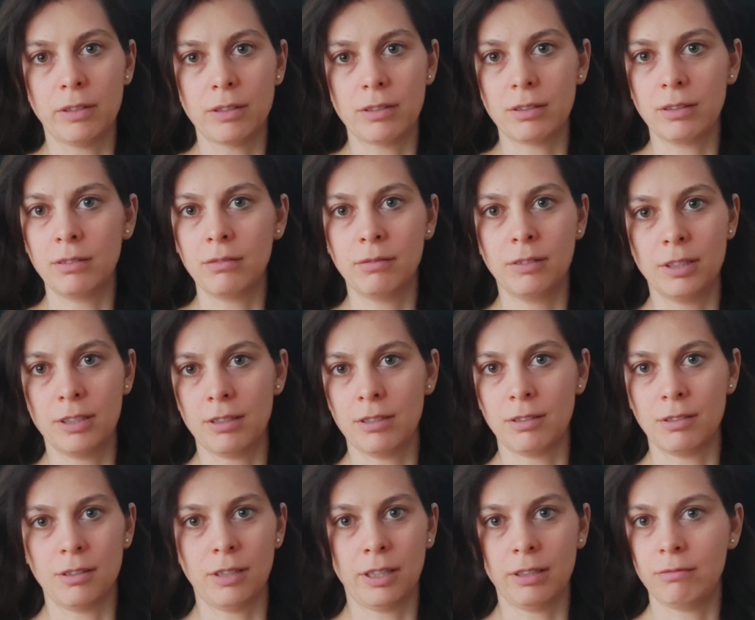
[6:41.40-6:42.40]
Obviously,
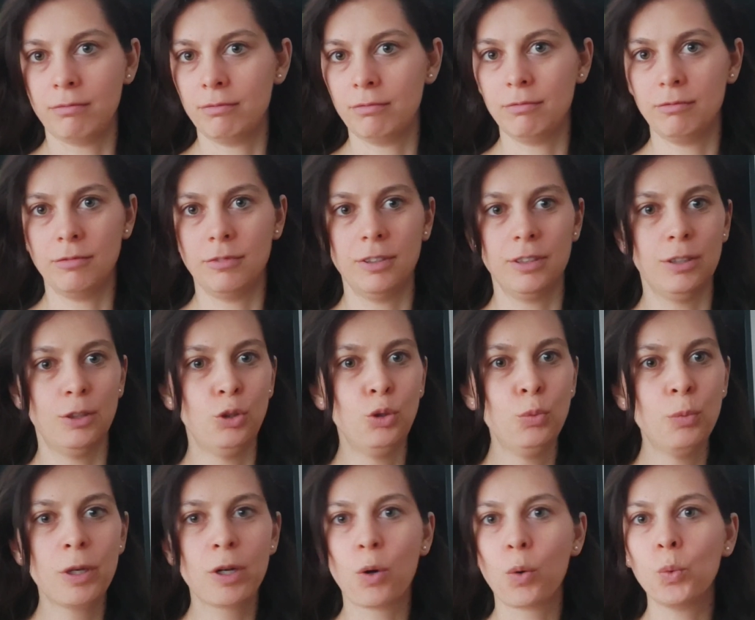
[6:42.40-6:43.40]
this is like
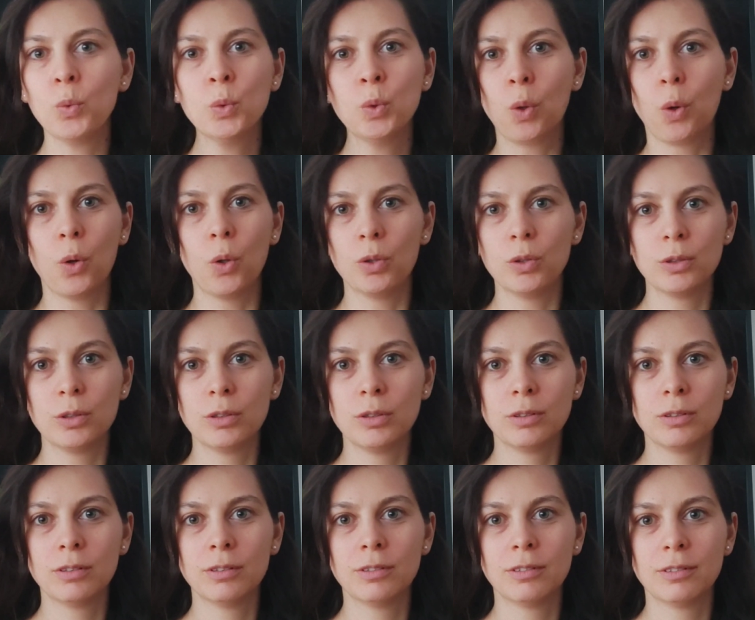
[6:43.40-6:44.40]
numero uno.
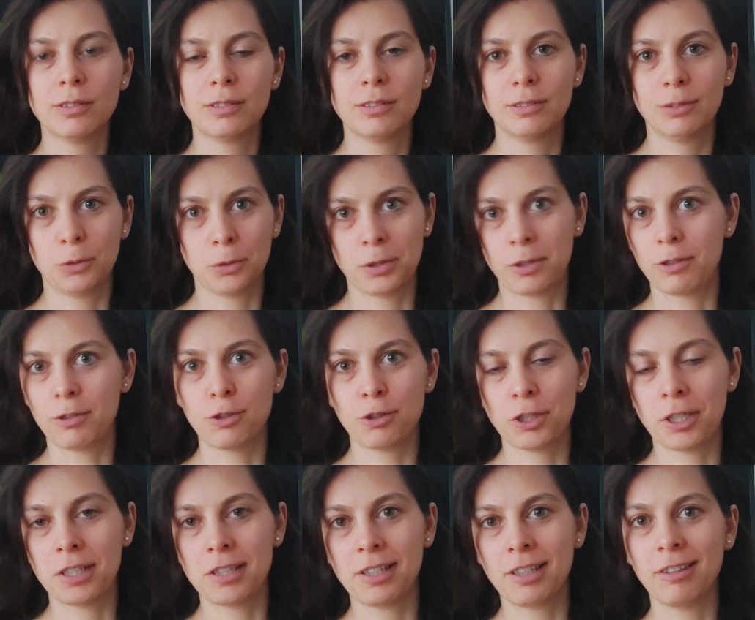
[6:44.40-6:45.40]
Or
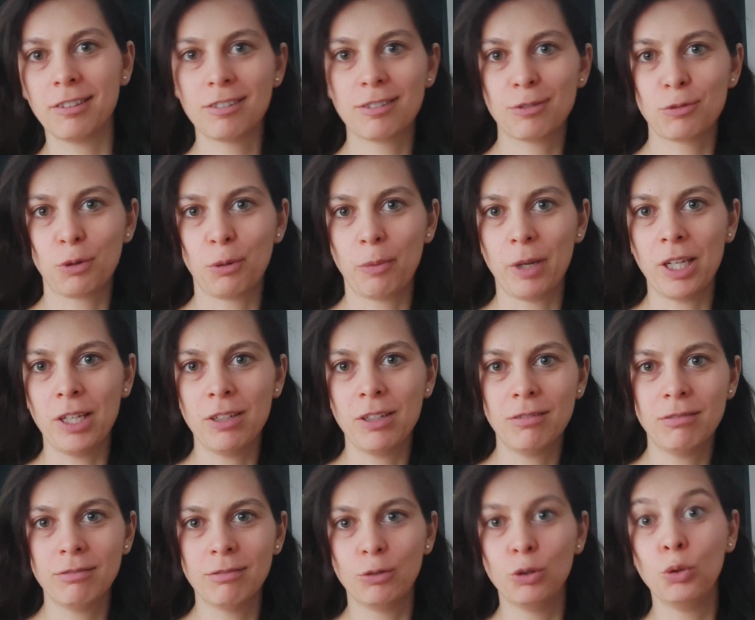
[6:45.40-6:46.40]
should I say this in
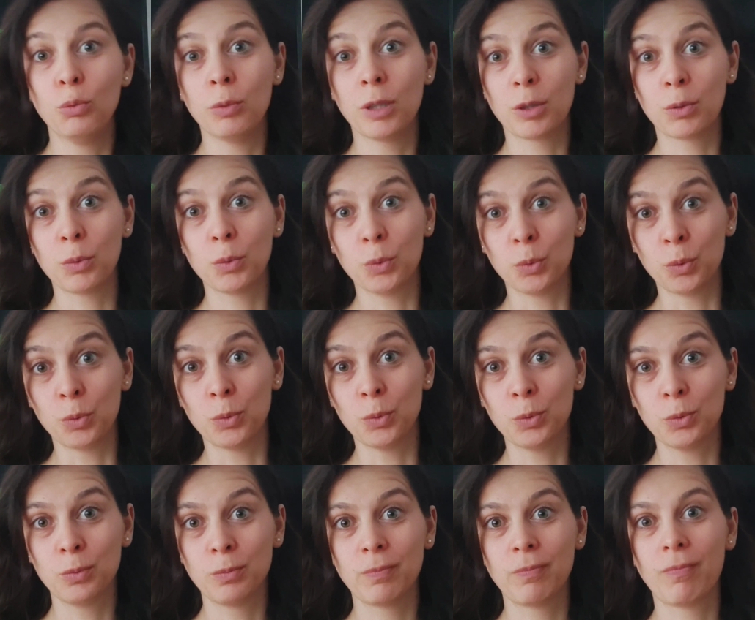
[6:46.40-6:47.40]
Romanian? Numero
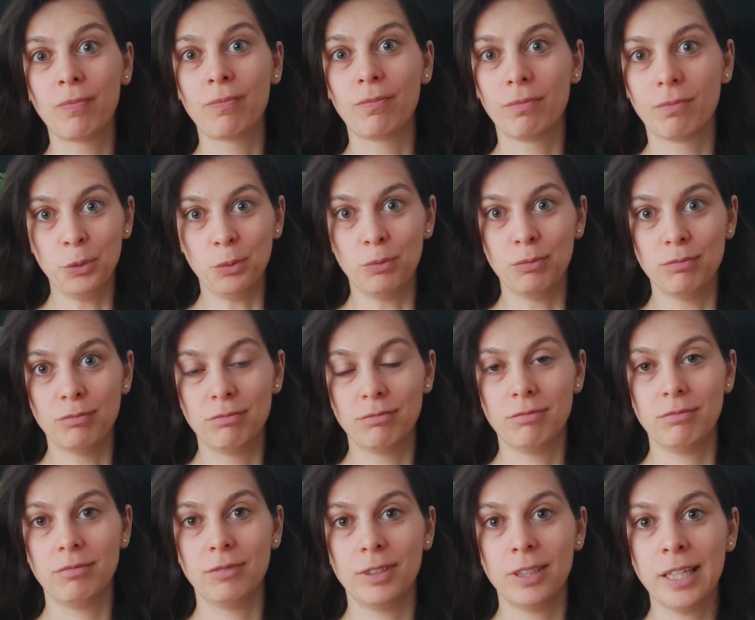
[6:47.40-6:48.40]
uno. You
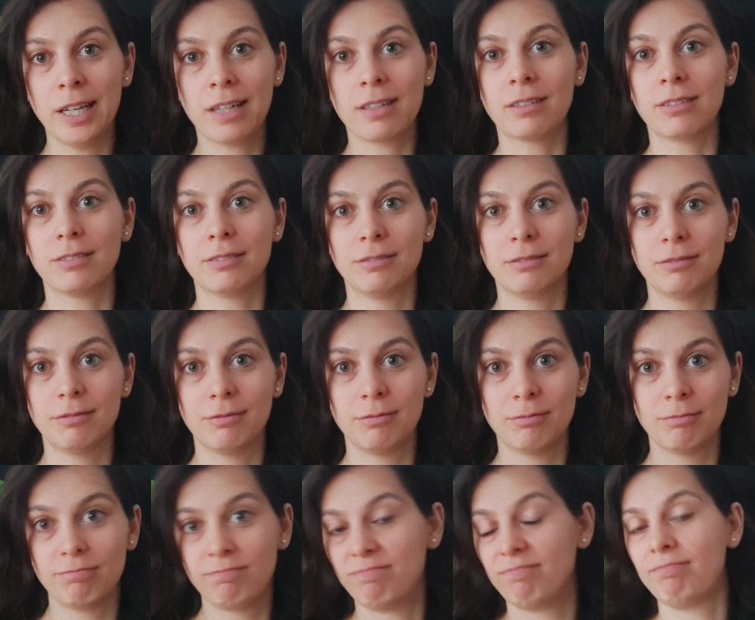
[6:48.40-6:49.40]
gotta
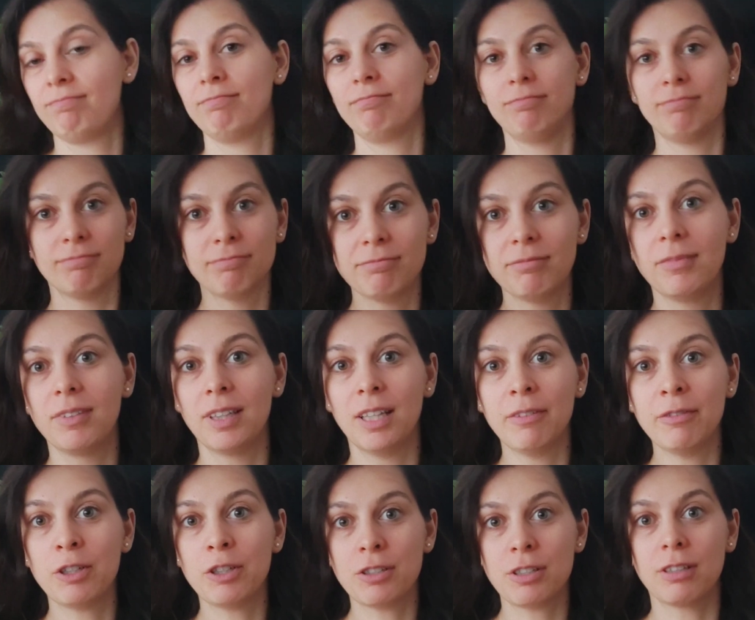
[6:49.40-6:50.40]

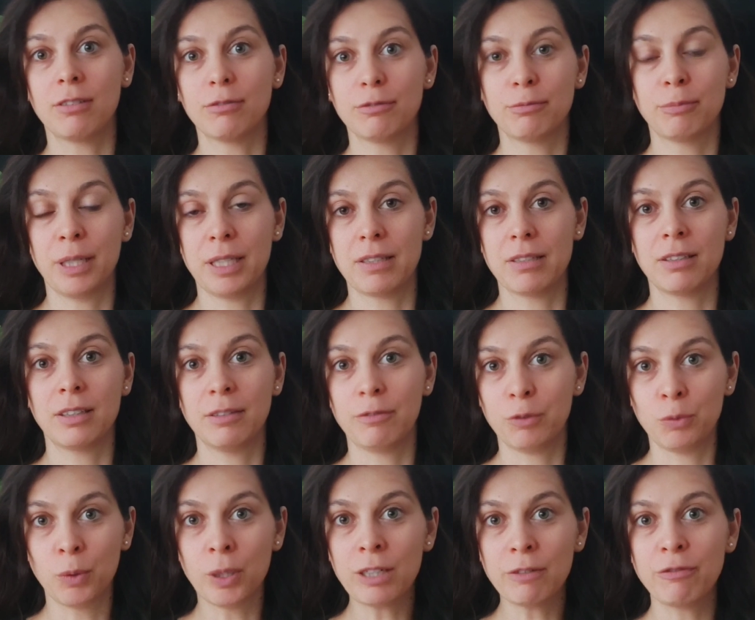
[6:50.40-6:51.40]
love yourself, basically.
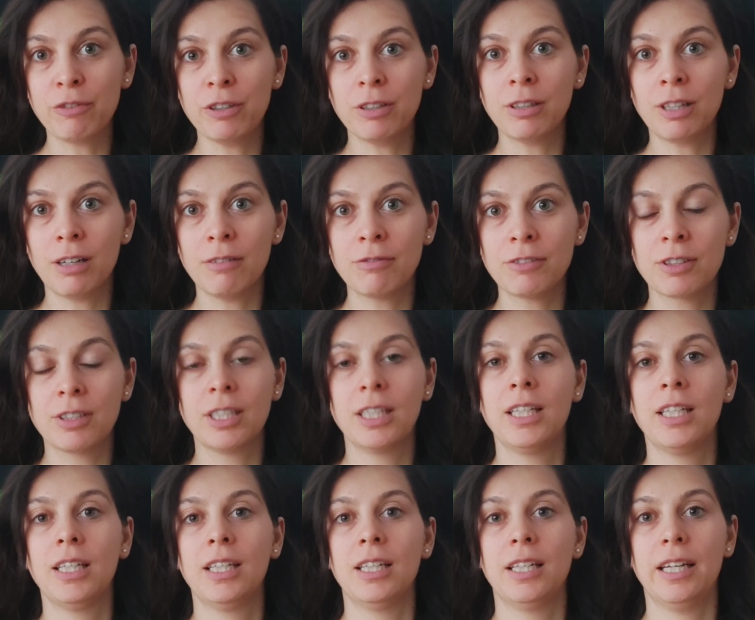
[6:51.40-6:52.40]
If you want to feel loved,
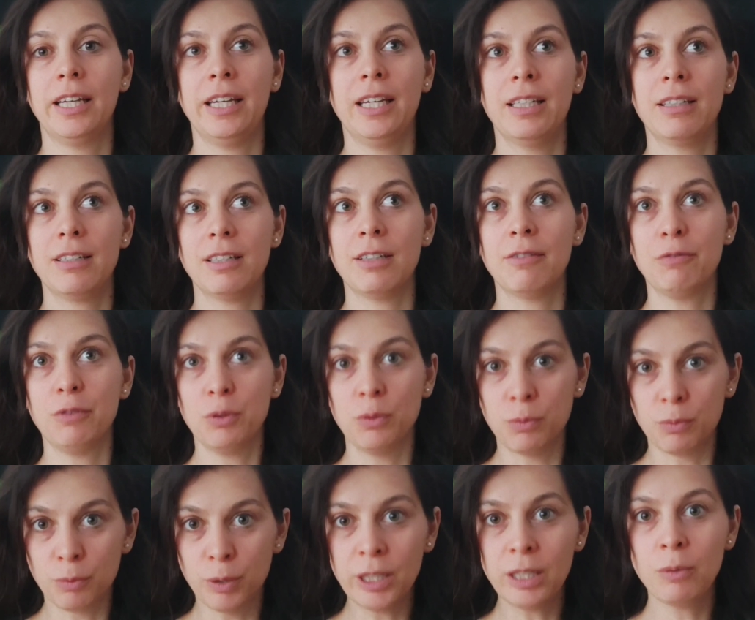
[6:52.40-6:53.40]
and if
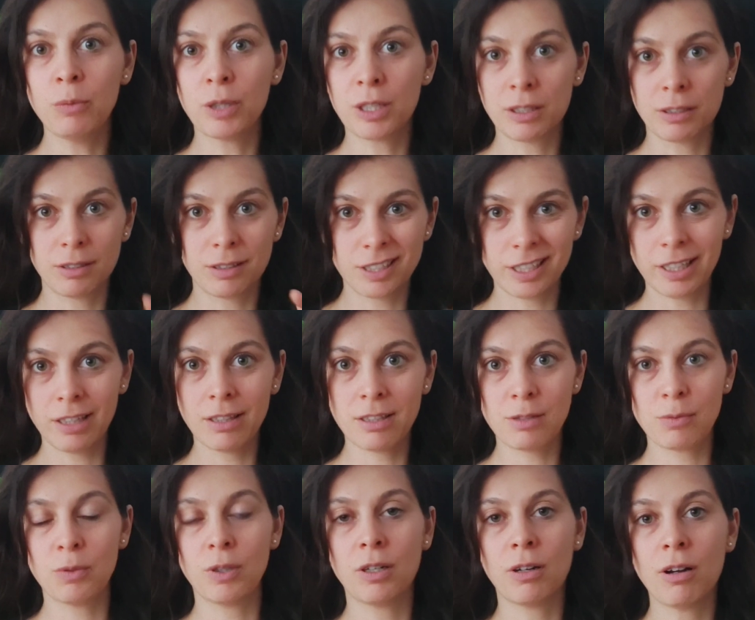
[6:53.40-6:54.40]
you really want to tick
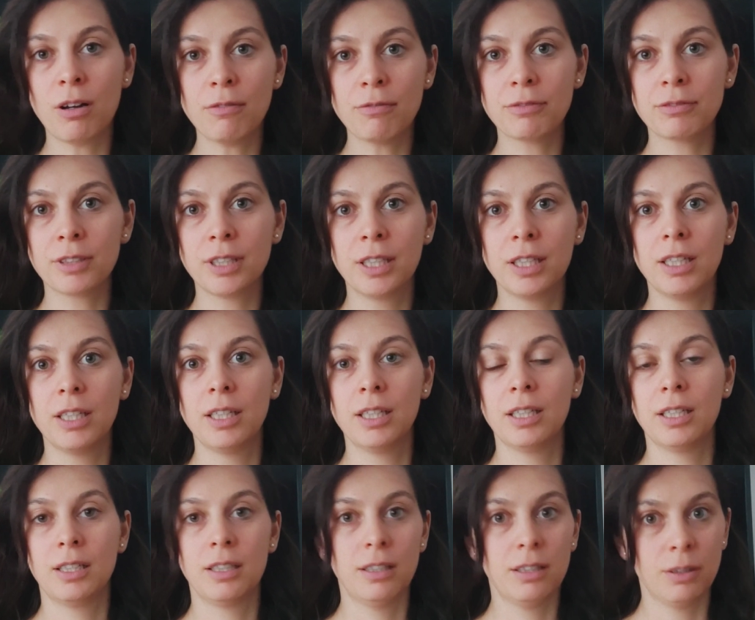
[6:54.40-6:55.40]
this one off,
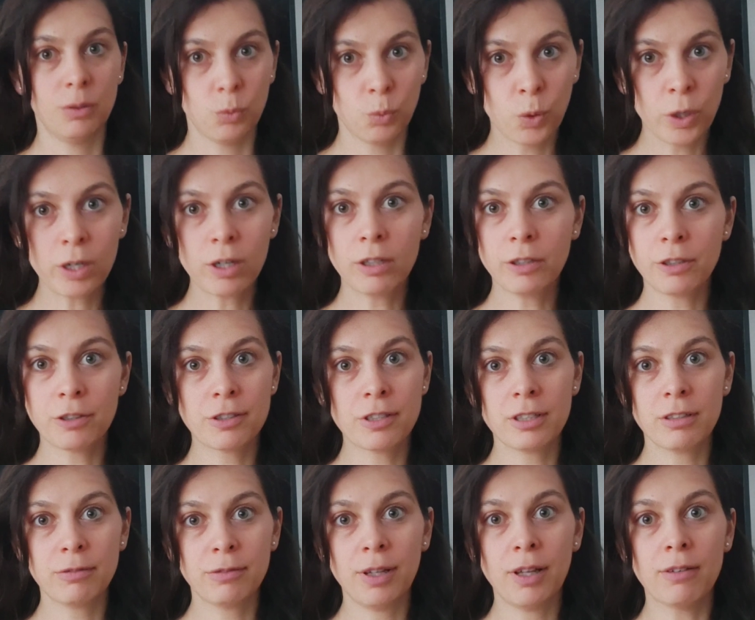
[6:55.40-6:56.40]
work on your
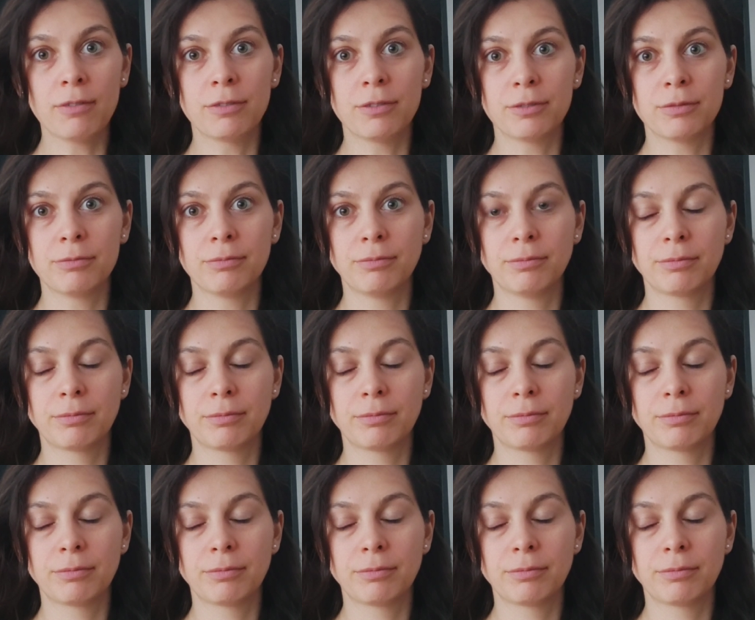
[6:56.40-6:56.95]
self-love.